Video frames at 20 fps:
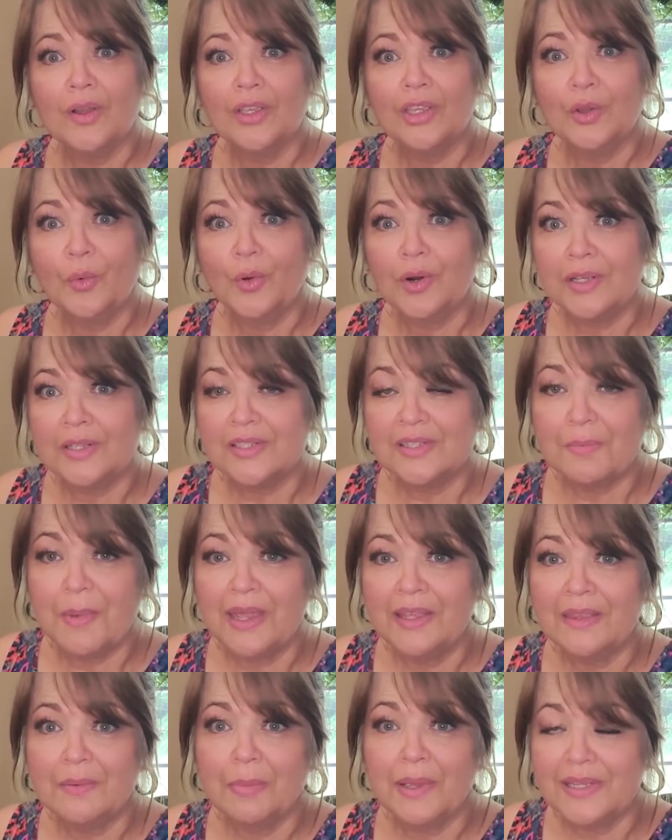you want us to
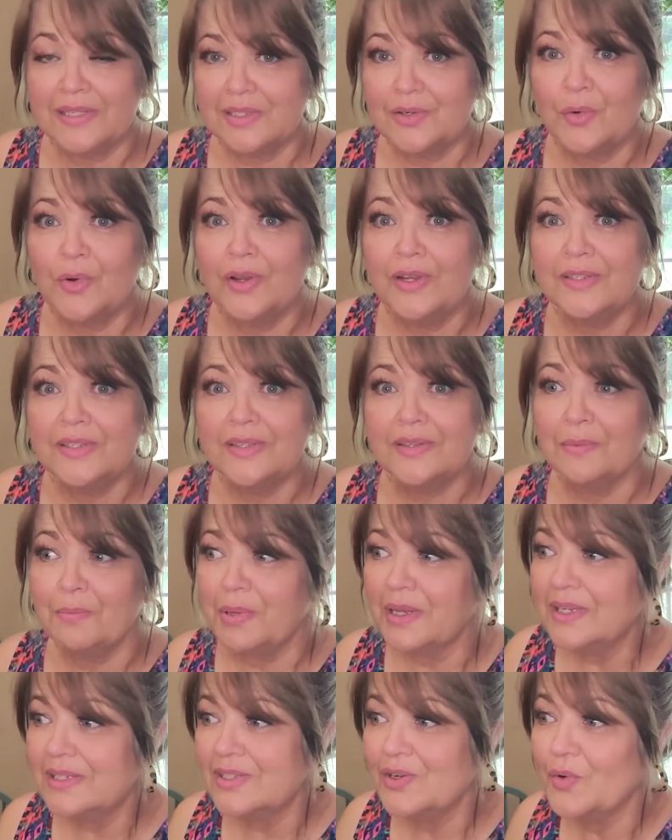make the best noise and the
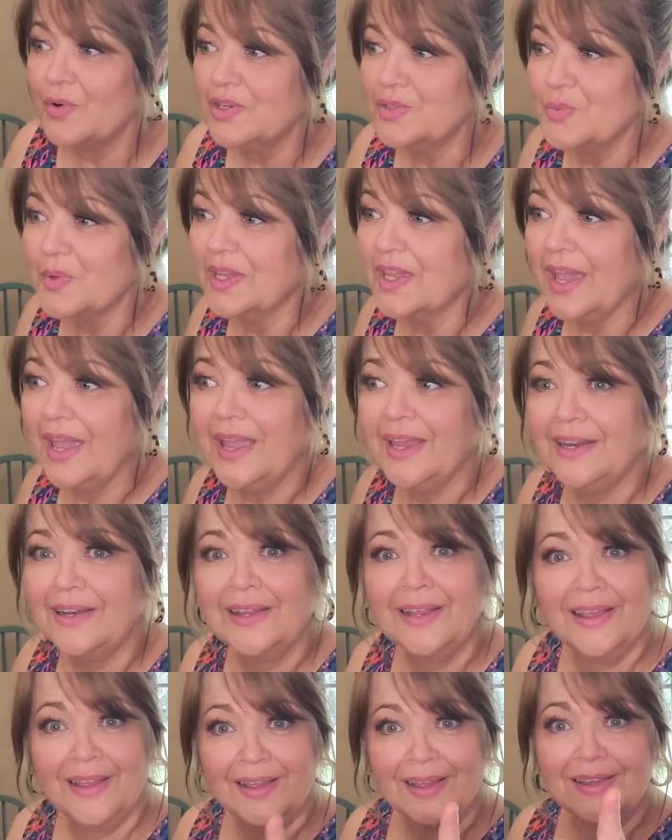biggest noise we can?
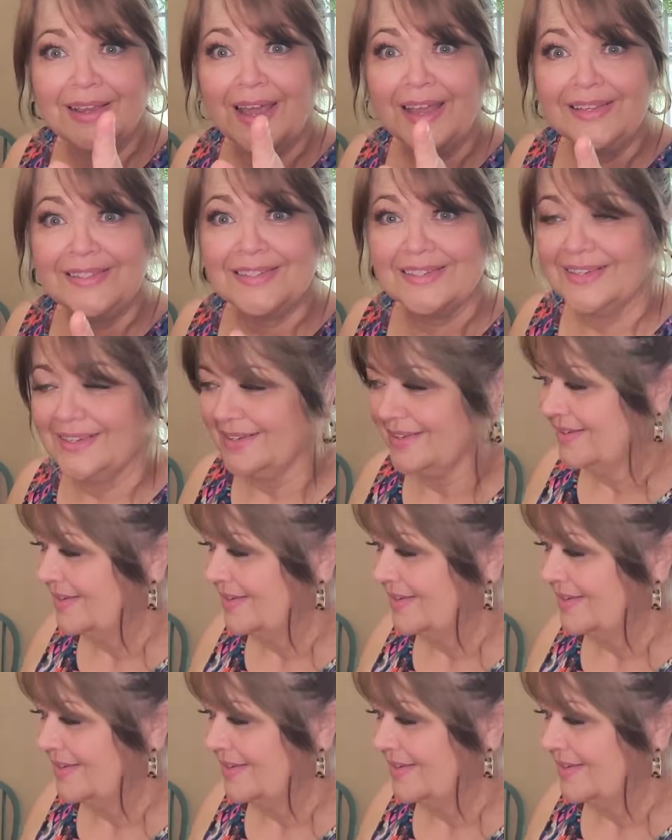Gotcha.